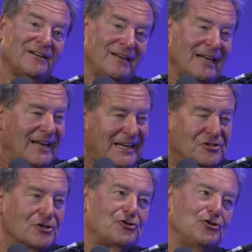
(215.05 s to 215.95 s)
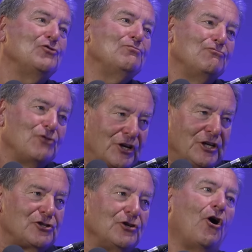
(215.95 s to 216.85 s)
let's assume that
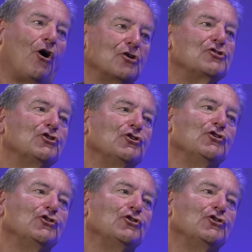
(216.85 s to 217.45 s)
he's not.